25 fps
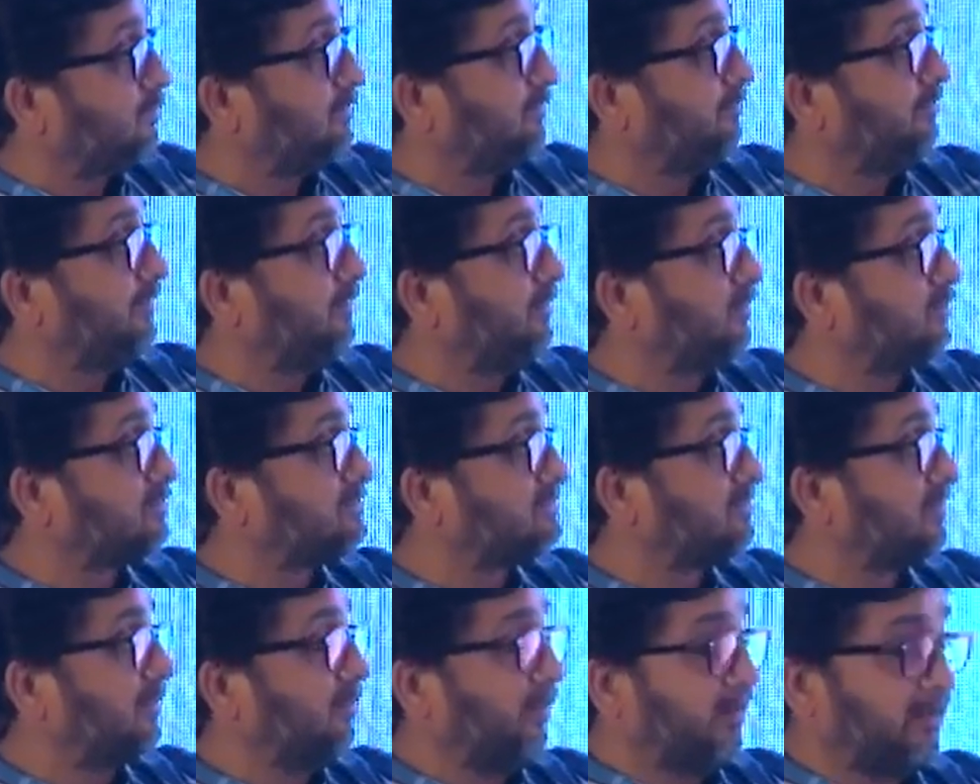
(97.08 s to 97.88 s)
to the video
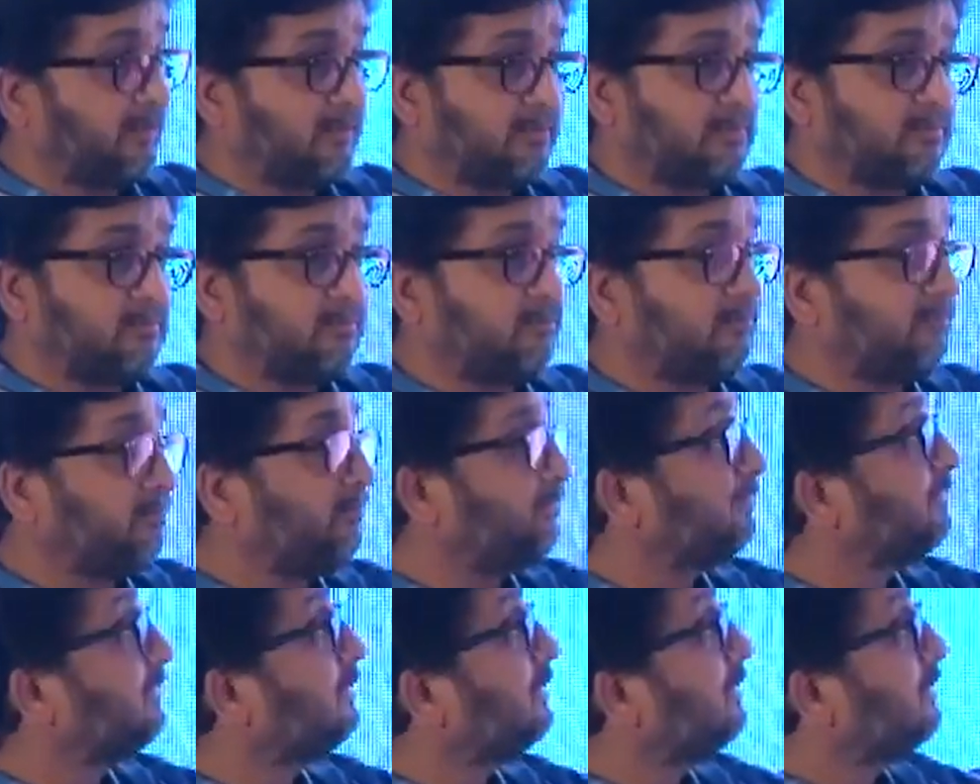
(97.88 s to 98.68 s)
stream.
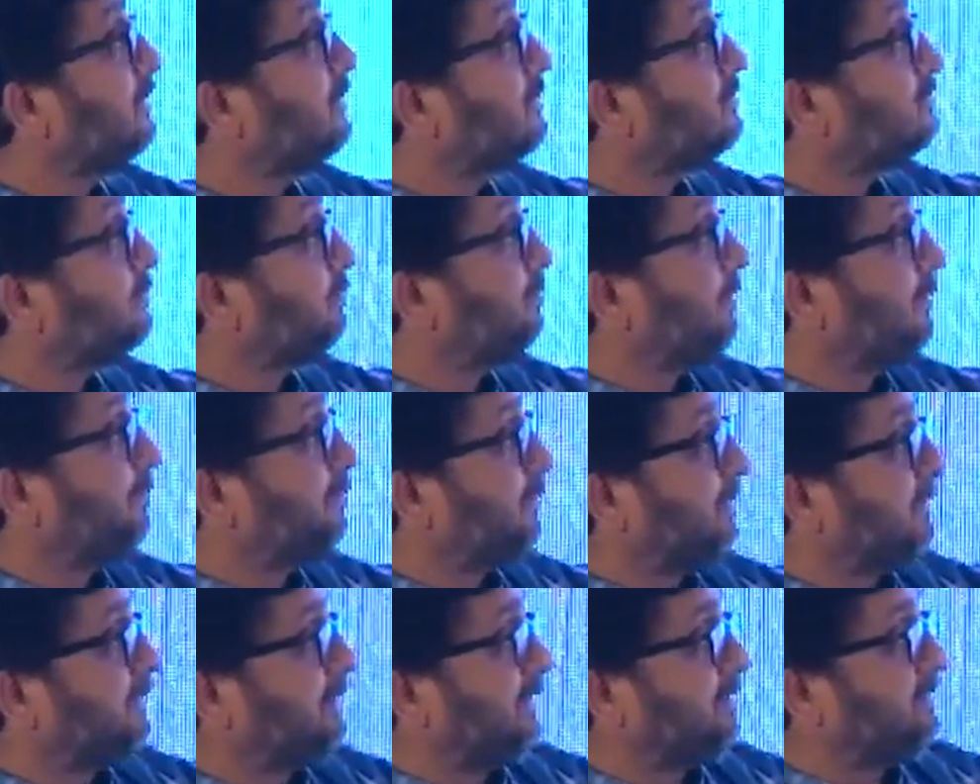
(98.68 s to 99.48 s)
So
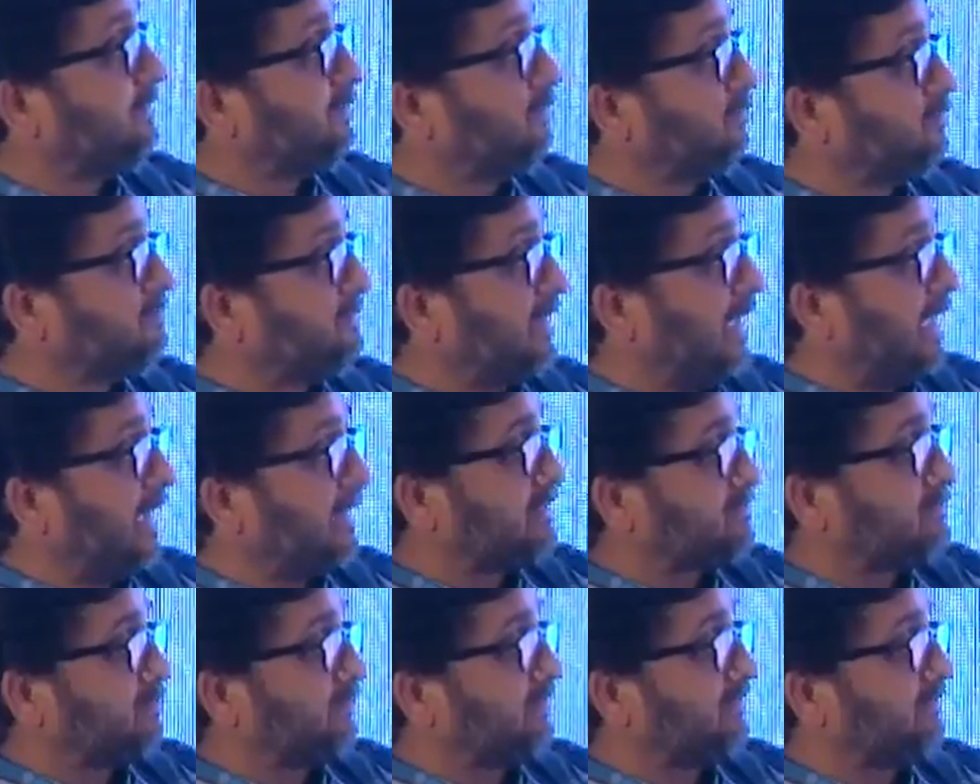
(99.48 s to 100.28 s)
people can use
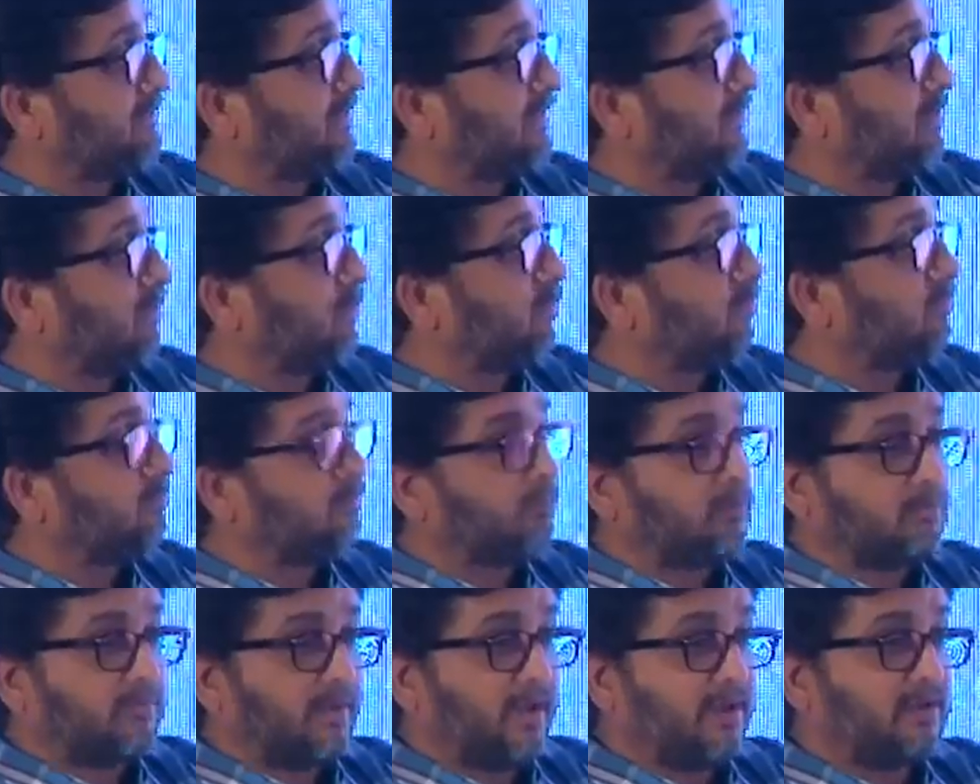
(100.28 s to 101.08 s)
actually their
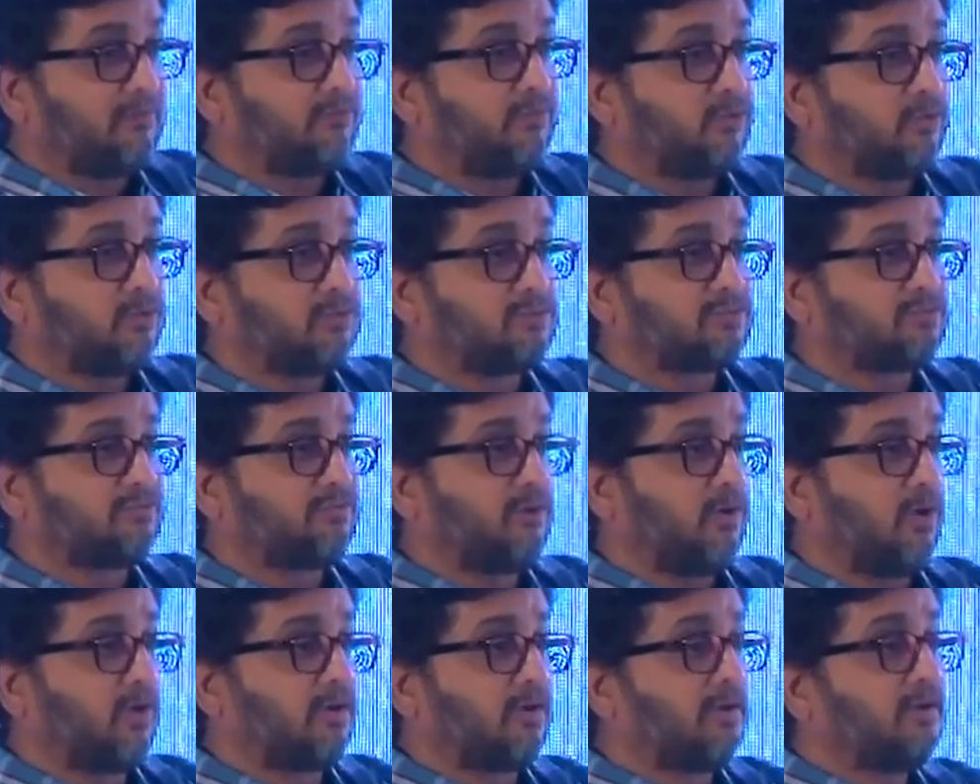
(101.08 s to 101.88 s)
own mobile phones
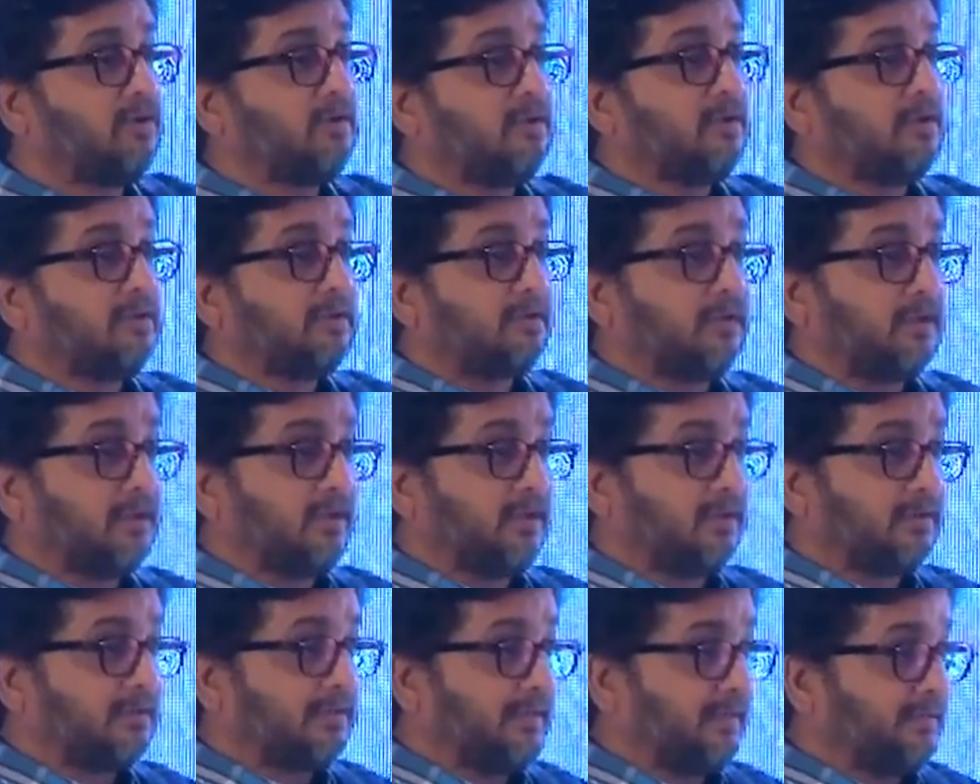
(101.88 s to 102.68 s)
for
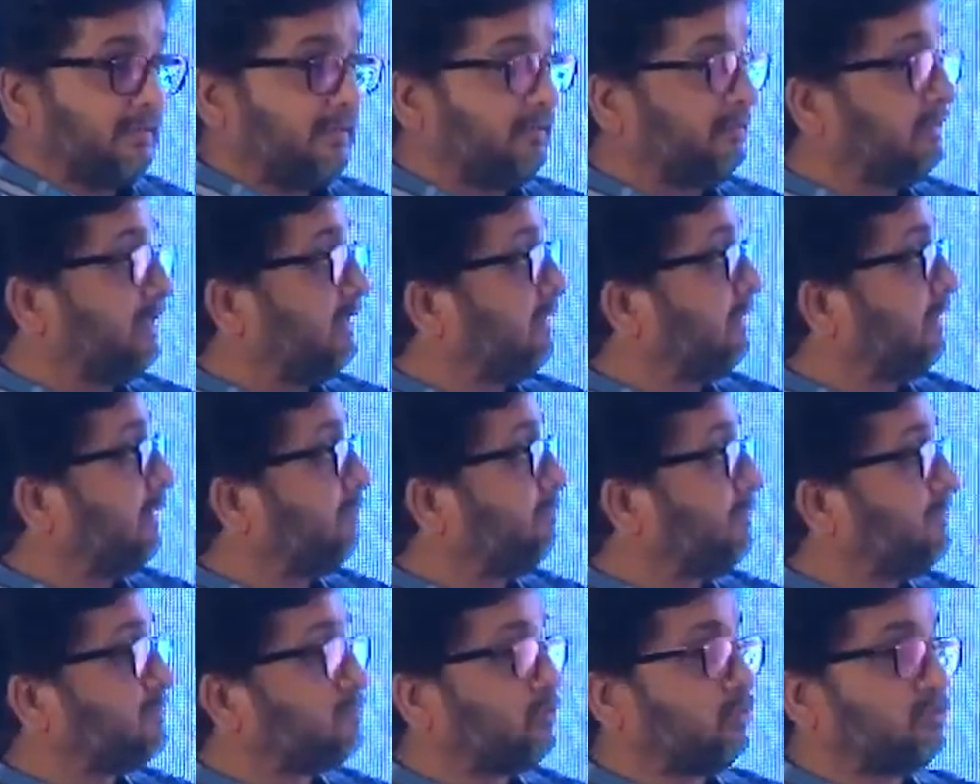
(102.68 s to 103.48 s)
getting their
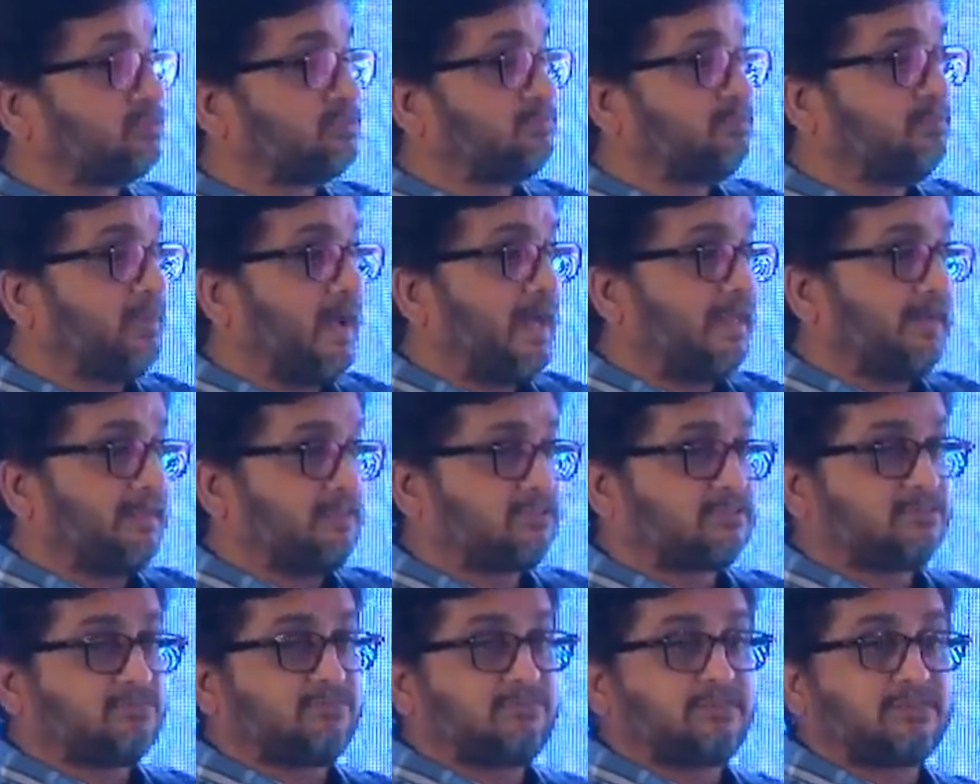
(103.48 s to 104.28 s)
episodes
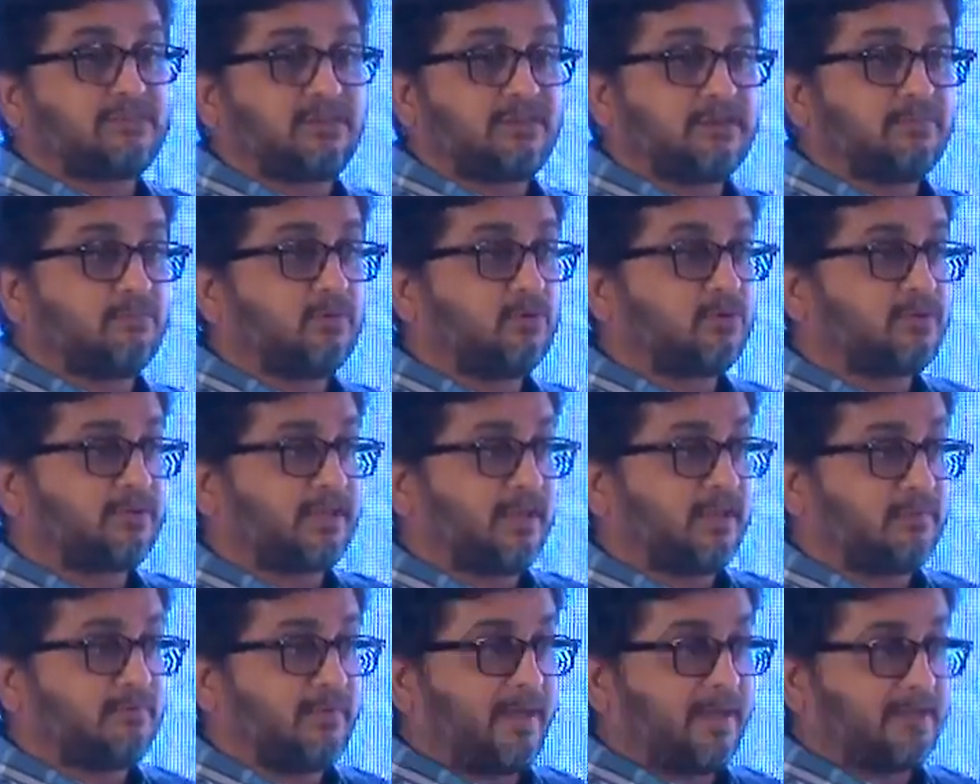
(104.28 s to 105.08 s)
managed with a remote
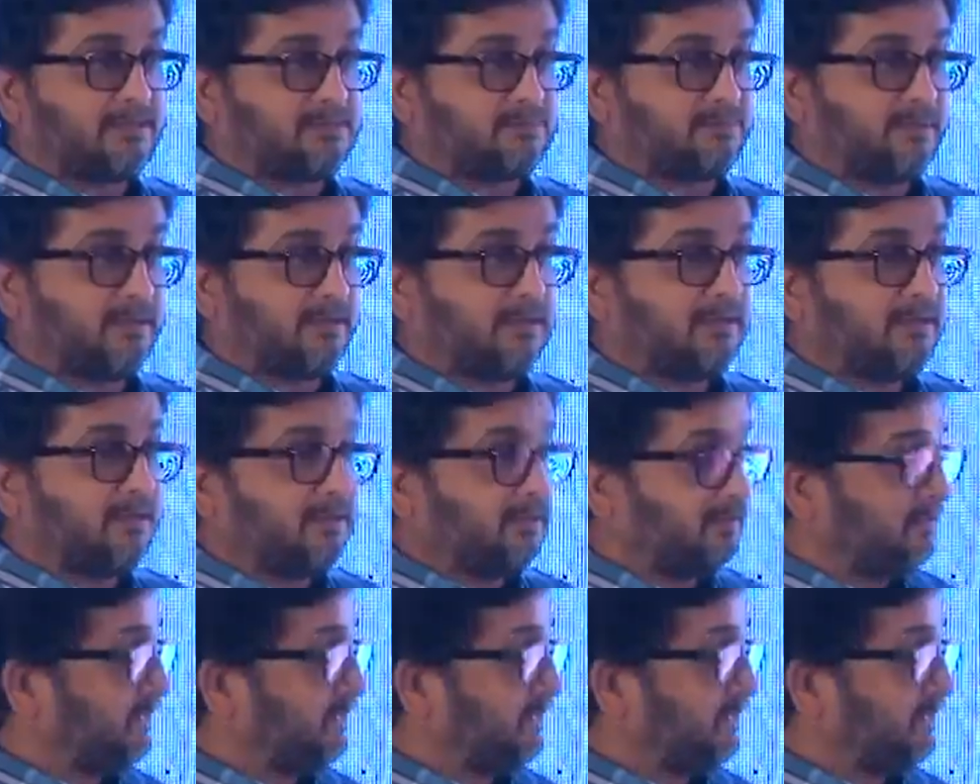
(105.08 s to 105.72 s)
care management.